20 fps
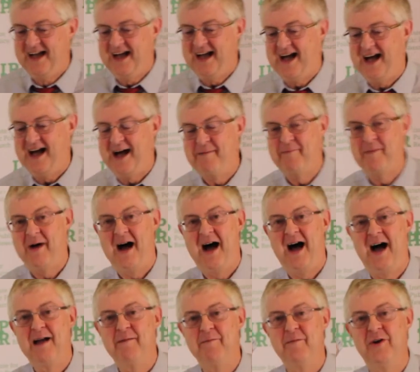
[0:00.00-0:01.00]

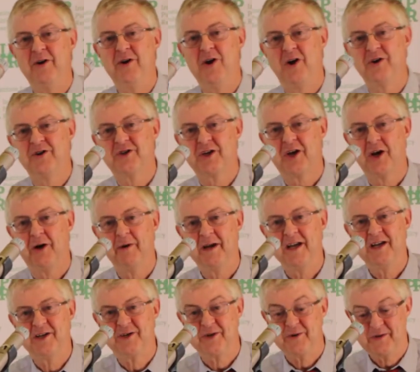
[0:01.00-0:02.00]
I'm not
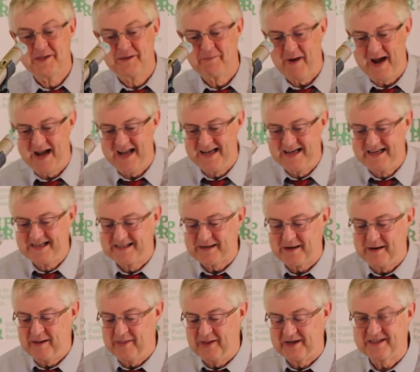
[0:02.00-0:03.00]
going to spend
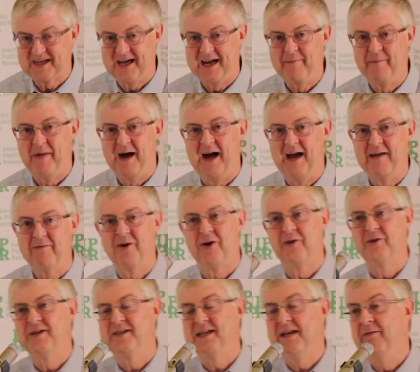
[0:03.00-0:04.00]
the time I've
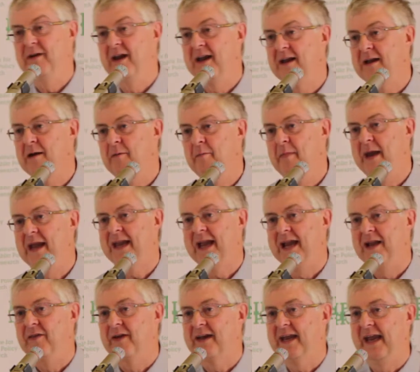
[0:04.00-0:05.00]
got this evening
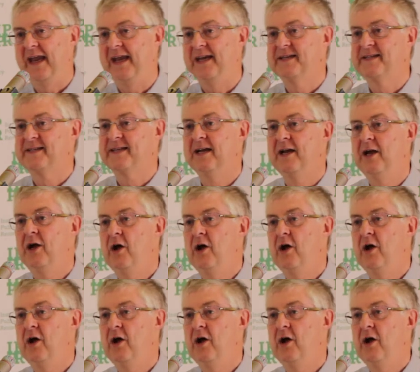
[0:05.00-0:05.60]
making the case